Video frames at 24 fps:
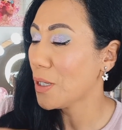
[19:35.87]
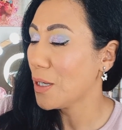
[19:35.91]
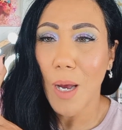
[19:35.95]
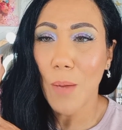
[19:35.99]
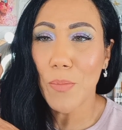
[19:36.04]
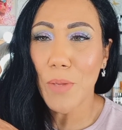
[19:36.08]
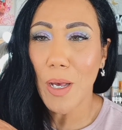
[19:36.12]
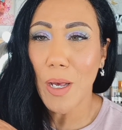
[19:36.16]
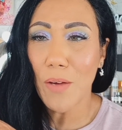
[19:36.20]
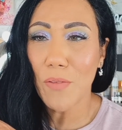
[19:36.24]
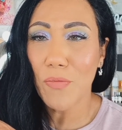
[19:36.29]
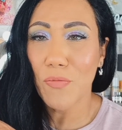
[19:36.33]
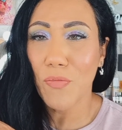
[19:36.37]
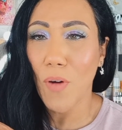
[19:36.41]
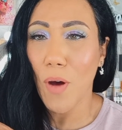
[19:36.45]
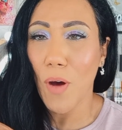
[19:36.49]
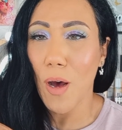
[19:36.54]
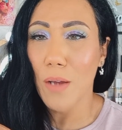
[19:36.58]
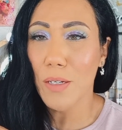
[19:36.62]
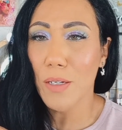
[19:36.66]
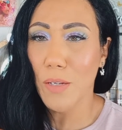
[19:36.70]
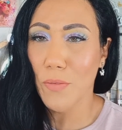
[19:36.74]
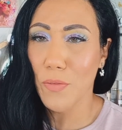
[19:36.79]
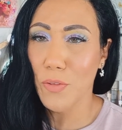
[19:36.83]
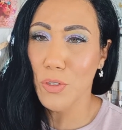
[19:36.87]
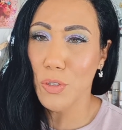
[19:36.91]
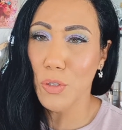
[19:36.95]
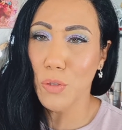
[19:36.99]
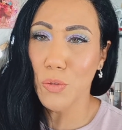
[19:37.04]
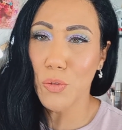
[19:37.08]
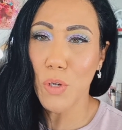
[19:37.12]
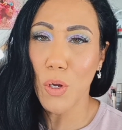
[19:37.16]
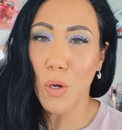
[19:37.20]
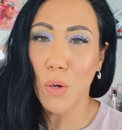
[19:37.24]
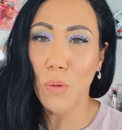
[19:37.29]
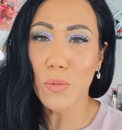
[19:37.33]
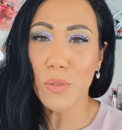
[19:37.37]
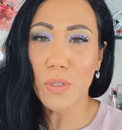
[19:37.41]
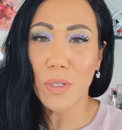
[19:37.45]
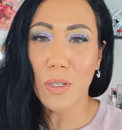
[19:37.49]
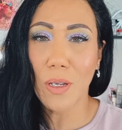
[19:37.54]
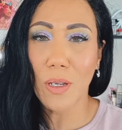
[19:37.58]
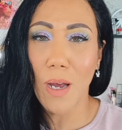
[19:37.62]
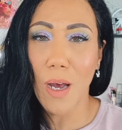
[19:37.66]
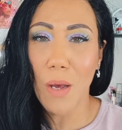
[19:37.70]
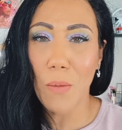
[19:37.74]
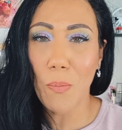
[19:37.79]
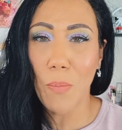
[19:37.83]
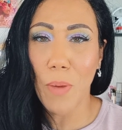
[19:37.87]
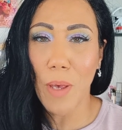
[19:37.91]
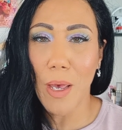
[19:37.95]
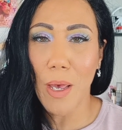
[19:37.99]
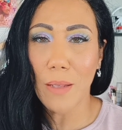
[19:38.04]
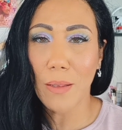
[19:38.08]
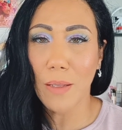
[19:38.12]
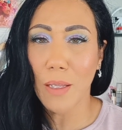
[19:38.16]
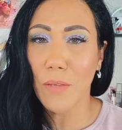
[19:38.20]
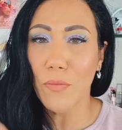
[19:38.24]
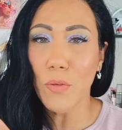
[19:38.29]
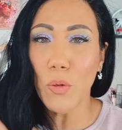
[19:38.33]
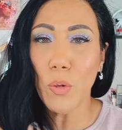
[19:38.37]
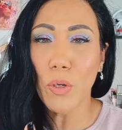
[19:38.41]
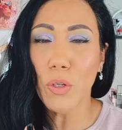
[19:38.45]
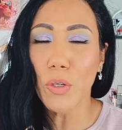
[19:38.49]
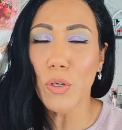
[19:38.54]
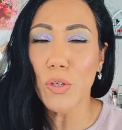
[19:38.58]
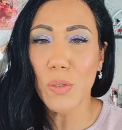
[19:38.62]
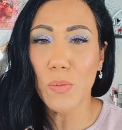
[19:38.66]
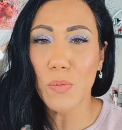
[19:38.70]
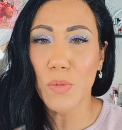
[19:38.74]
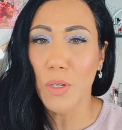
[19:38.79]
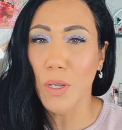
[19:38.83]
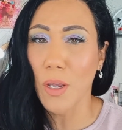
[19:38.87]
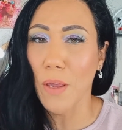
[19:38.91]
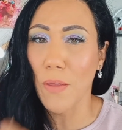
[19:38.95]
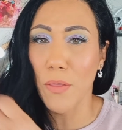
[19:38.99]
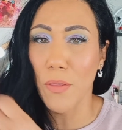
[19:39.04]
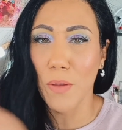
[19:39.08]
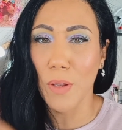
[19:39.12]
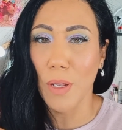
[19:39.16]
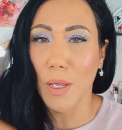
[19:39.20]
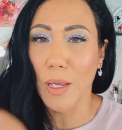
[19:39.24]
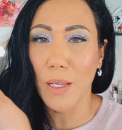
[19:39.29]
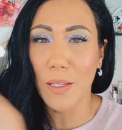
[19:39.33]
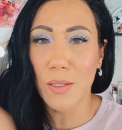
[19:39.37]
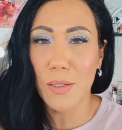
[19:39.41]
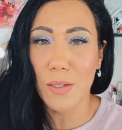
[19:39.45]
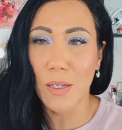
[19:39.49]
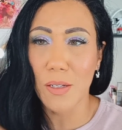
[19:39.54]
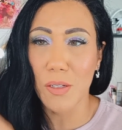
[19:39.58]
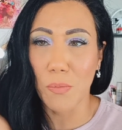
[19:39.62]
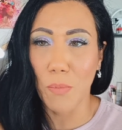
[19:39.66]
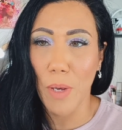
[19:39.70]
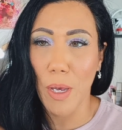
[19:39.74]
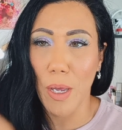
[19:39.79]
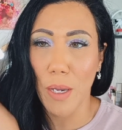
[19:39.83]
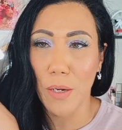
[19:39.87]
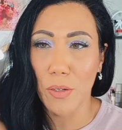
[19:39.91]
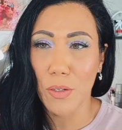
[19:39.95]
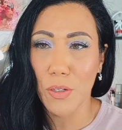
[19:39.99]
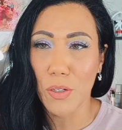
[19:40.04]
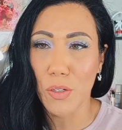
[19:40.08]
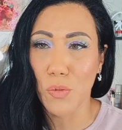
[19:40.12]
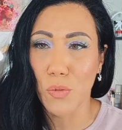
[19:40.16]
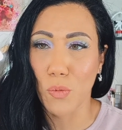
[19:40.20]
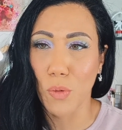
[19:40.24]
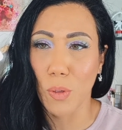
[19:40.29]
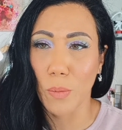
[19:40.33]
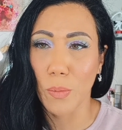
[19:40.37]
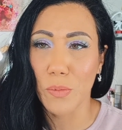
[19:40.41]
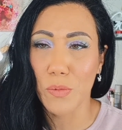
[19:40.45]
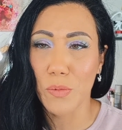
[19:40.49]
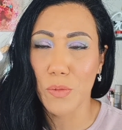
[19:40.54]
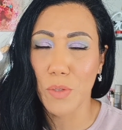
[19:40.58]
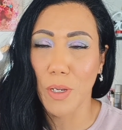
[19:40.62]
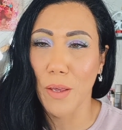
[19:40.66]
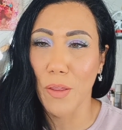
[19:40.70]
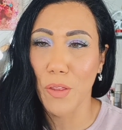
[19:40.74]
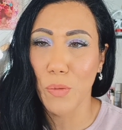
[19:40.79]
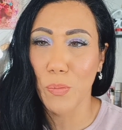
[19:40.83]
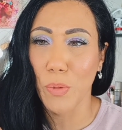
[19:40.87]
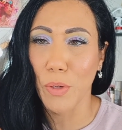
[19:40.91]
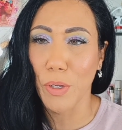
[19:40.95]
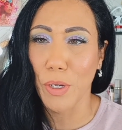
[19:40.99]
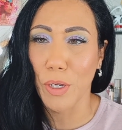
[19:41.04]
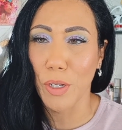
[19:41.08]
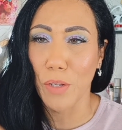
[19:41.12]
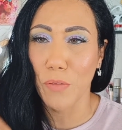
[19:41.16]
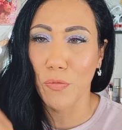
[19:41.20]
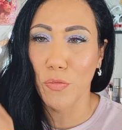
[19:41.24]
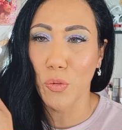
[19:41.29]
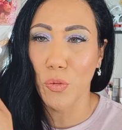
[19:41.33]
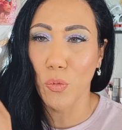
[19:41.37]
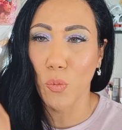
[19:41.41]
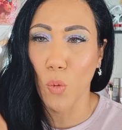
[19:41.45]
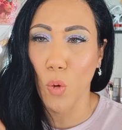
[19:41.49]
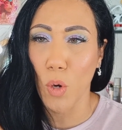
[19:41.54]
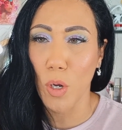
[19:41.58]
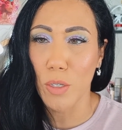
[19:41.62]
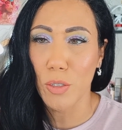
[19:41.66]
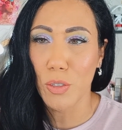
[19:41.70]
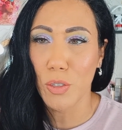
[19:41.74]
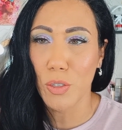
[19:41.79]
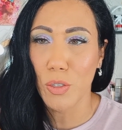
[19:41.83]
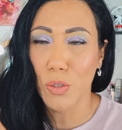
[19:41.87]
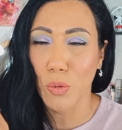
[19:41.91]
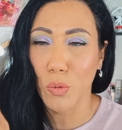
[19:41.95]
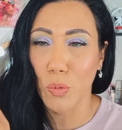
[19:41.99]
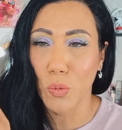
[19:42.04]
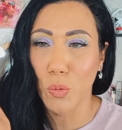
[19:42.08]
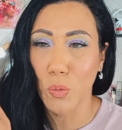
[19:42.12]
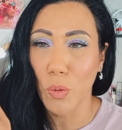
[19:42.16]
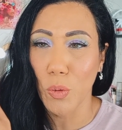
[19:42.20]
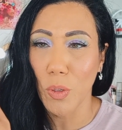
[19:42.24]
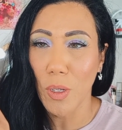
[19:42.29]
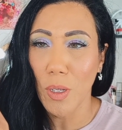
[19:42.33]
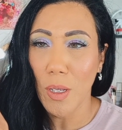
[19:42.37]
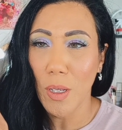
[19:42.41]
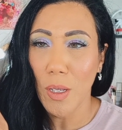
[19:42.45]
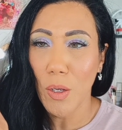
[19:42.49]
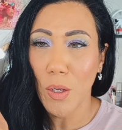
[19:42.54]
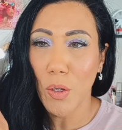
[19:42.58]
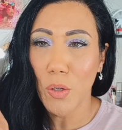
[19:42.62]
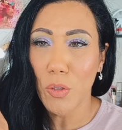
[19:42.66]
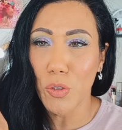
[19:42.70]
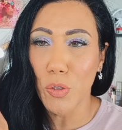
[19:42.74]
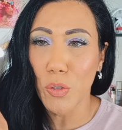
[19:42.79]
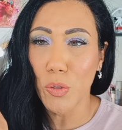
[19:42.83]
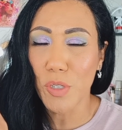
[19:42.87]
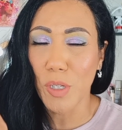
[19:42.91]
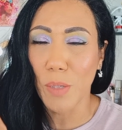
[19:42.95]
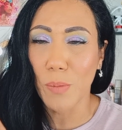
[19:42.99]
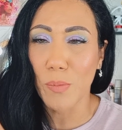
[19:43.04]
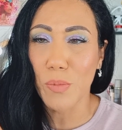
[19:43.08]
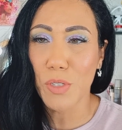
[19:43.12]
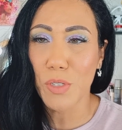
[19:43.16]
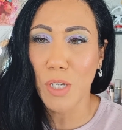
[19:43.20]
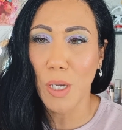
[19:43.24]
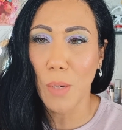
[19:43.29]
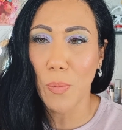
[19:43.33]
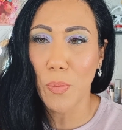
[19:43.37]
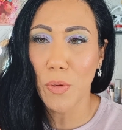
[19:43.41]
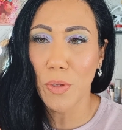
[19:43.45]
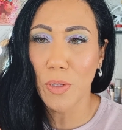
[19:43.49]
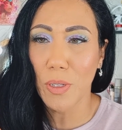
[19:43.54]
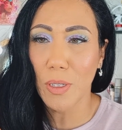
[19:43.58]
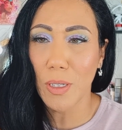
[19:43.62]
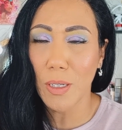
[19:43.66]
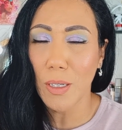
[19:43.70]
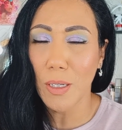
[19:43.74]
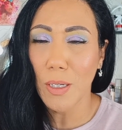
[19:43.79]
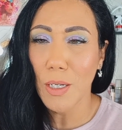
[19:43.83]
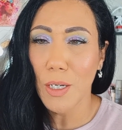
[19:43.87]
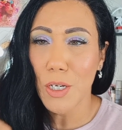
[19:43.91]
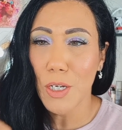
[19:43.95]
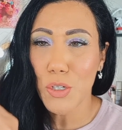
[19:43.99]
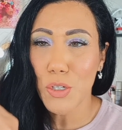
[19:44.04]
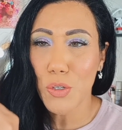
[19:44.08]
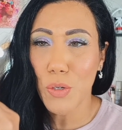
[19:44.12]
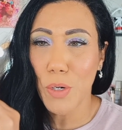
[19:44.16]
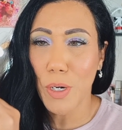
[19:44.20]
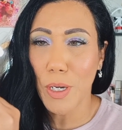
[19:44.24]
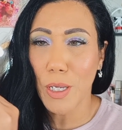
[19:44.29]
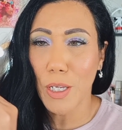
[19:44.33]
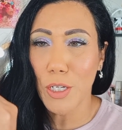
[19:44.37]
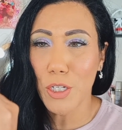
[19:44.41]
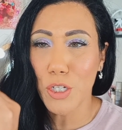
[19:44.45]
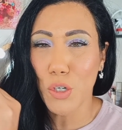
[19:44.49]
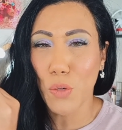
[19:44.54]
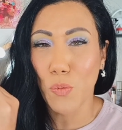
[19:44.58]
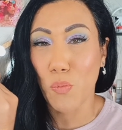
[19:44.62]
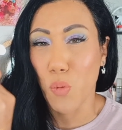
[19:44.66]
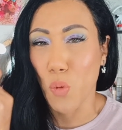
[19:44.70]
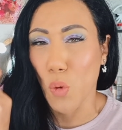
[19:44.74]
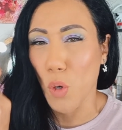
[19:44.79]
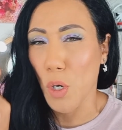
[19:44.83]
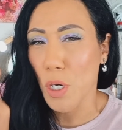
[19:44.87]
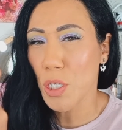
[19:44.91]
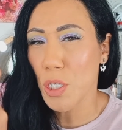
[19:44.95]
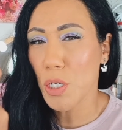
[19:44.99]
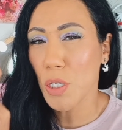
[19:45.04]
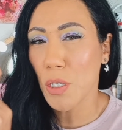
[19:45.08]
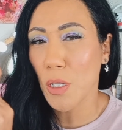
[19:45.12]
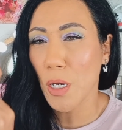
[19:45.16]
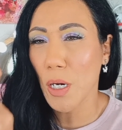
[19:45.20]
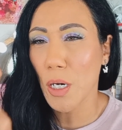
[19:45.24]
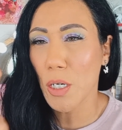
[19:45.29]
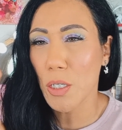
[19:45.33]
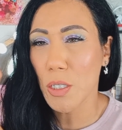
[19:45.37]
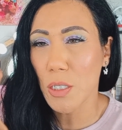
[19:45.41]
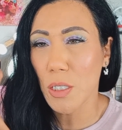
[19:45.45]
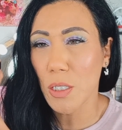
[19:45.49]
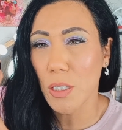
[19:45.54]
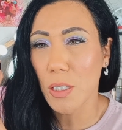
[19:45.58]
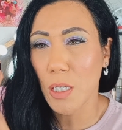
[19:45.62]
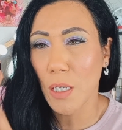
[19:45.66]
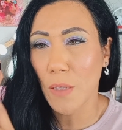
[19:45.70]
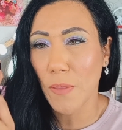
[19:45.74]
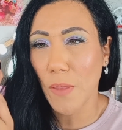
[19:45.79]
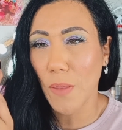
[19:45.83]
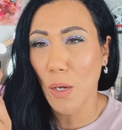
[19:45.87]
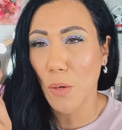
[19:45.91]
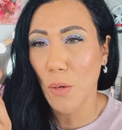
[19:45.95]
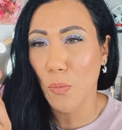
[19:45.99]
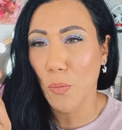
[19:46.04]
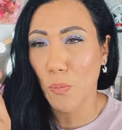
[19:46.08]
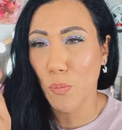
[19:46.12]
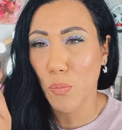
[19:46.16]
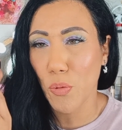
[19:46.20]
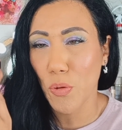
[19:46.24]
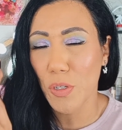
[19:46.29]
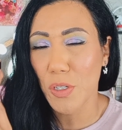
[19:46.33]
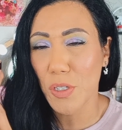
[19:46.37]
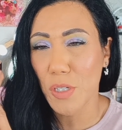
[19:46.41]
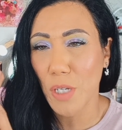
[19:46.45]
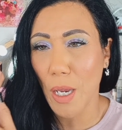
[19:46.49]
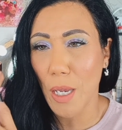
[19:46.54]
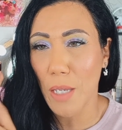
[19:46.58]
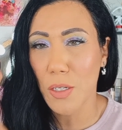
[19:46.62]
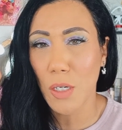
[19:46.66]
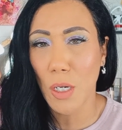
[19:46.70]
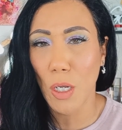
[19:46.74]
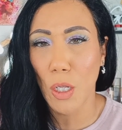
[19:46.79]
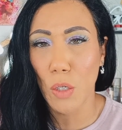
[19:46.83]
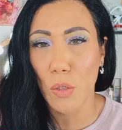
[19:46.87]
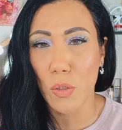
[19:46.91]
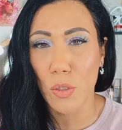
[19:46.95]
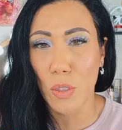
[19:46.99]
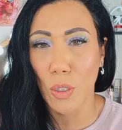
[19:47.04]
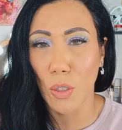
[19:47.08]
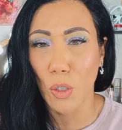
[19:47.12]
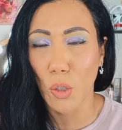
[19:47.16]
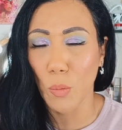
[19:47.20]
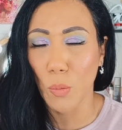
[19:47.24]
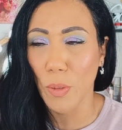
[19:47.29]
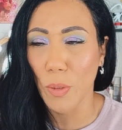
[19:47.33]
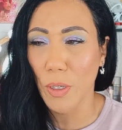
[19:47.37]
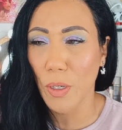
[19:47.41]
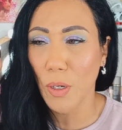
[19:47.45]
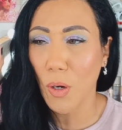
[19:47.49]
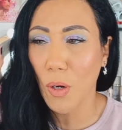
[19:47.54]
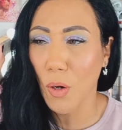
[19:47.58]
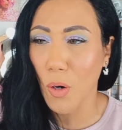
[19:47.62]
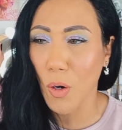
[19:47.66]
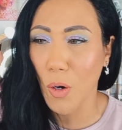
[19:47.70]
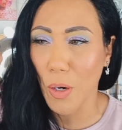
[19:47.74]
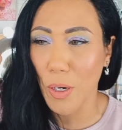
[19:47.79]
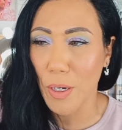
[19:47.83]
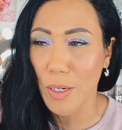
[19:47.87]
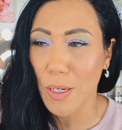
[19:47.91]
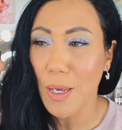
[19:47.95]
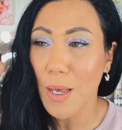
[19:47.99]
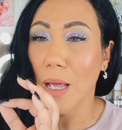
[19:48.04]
I'm not fond of the two tones in the compact. Like, if you want to use them together, then I guess it doesn't matter. You just rub them together. But if you want to use them separately, try to get your brush in there to just get that precise colors a little bit hard.